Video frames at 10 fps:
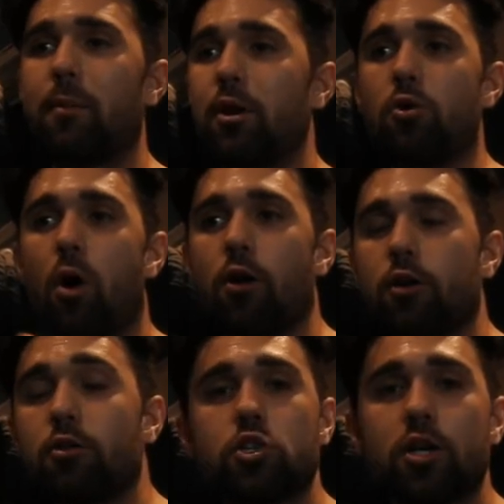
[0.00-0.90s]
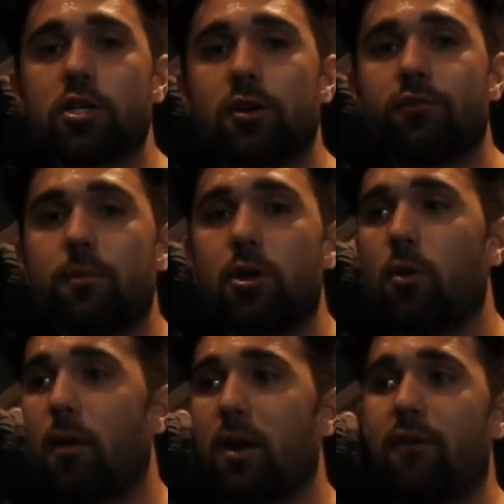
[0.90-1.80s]
I'm gonna do all your nutrition from
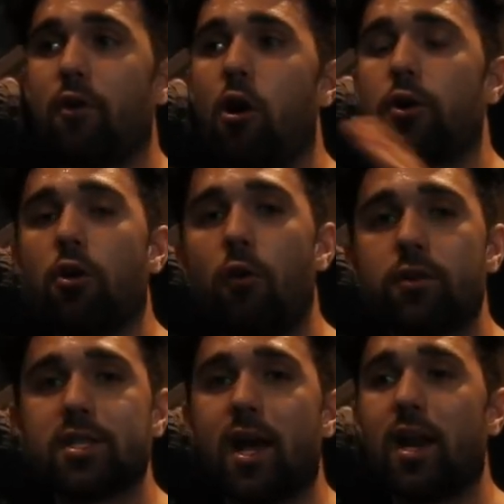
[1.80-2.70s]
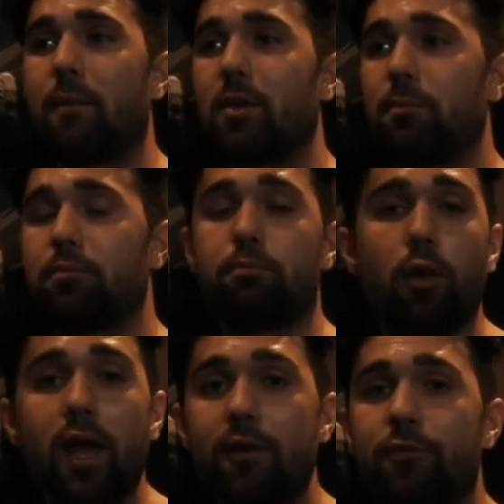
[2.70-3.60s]
you. I'm gonna have all your oversight. I'm gonna
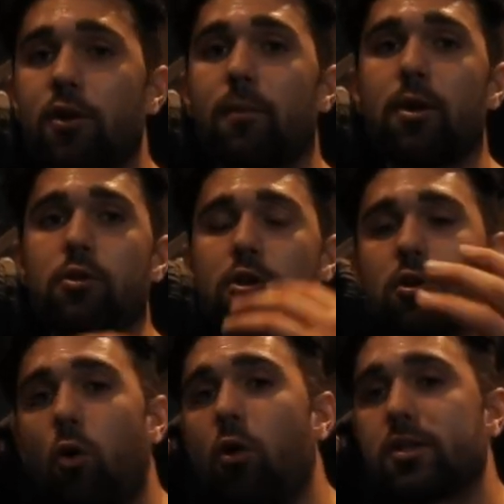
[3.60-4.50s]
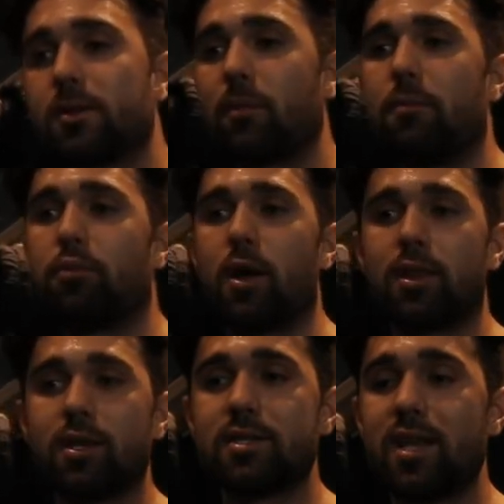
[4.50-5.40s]
plan for you. I'm gonna do your goals. I'm gonna
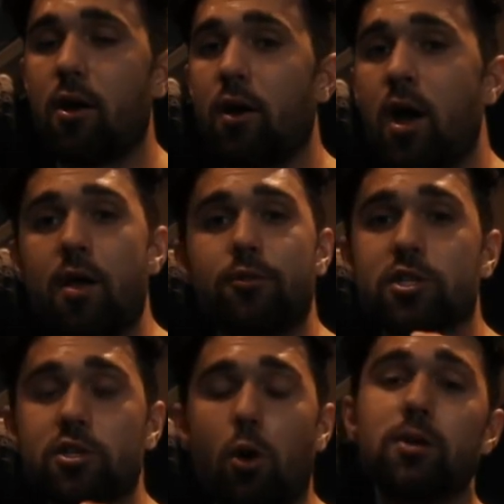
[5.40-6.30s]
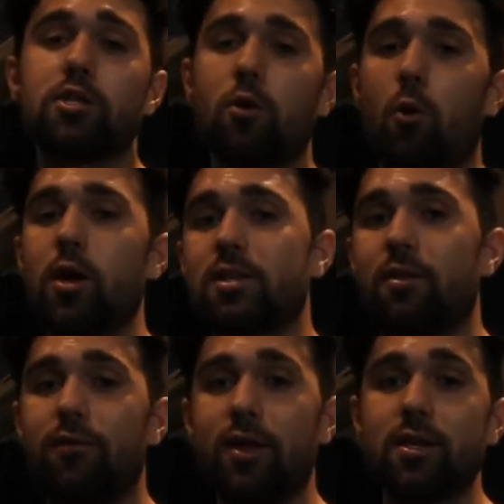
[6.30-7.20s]
break things down. There's so much noise
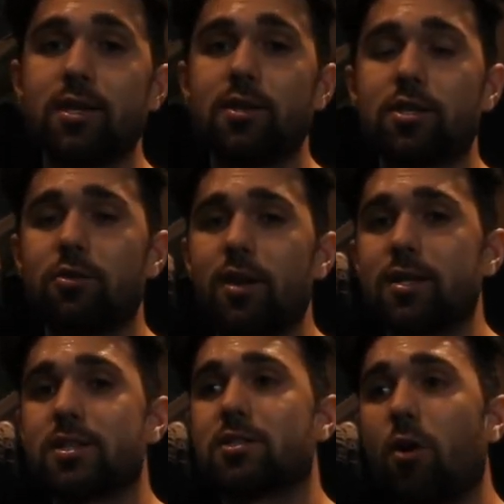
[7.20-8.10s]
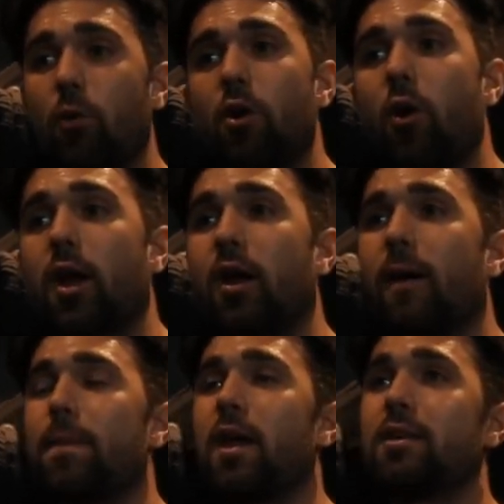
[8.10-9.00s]
in the fitness industry. It's so annoying.
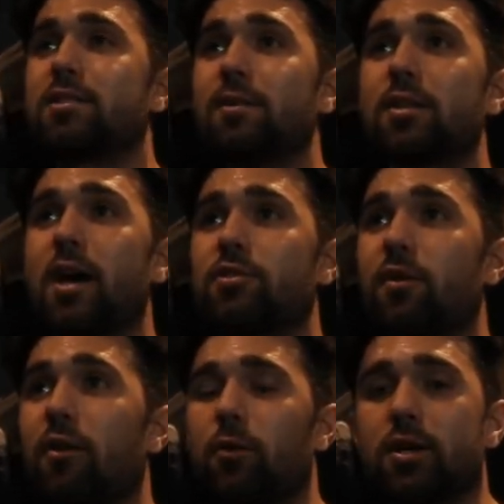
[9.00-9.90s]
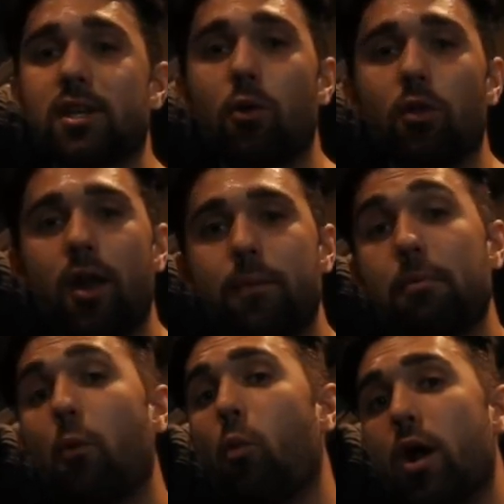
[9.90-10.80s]
And I sympathize for everyone because I know a lot of
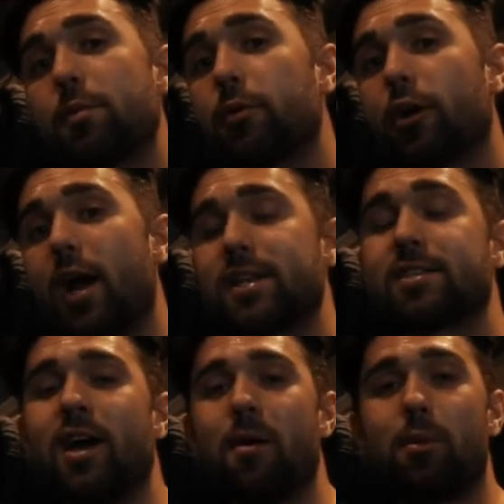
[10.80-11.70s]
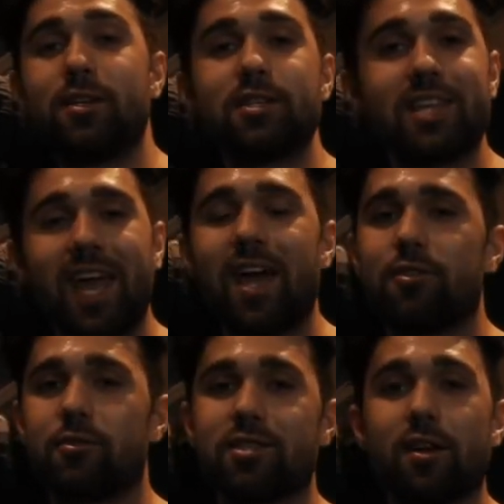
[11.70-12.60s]
people want to progress, but they just
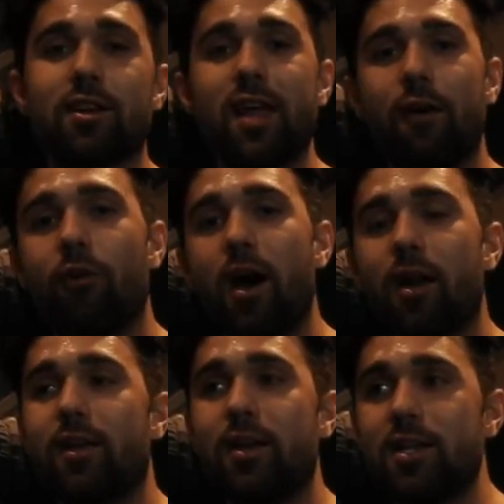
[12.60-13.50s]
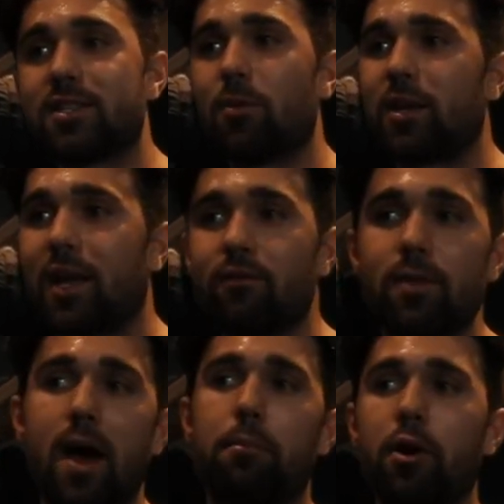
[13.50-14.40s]
can't. They're stuck in that rut and they need someone to give
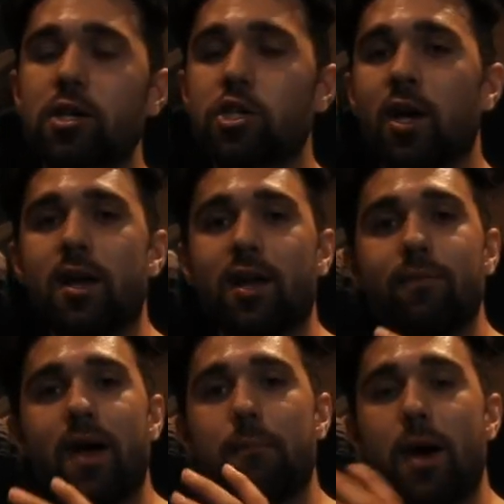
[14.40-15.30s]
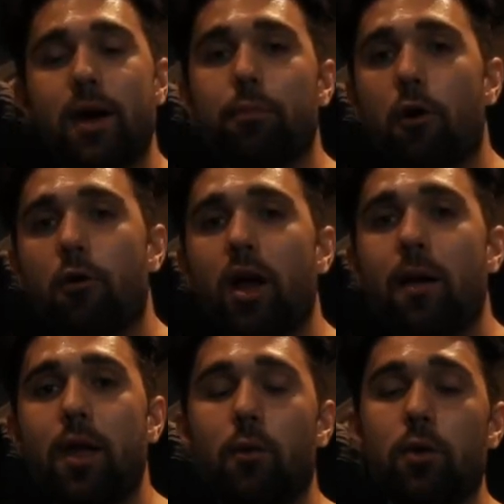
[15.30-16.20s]
them that push, give them that better
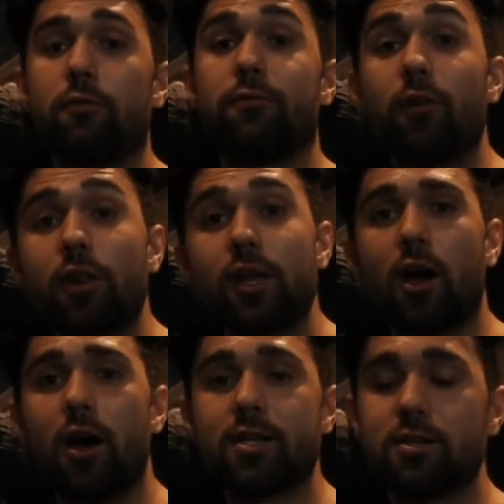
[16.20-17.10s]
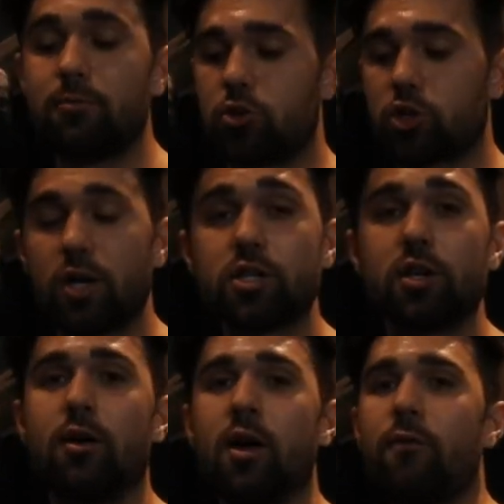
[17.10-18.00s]
programming. We do fully custom
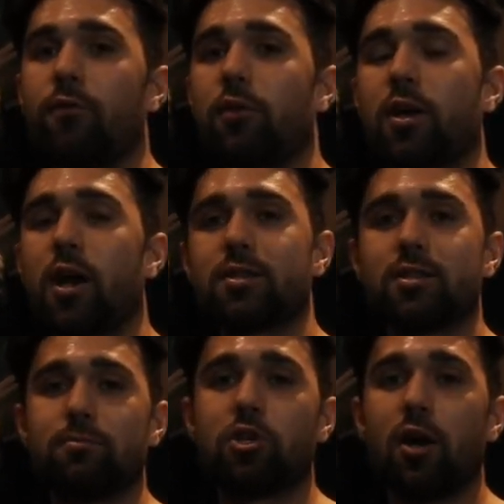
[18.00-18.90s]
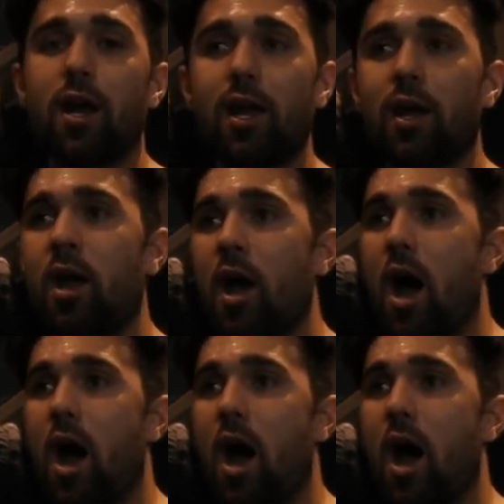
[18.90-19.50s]
nutrition, fully custom training.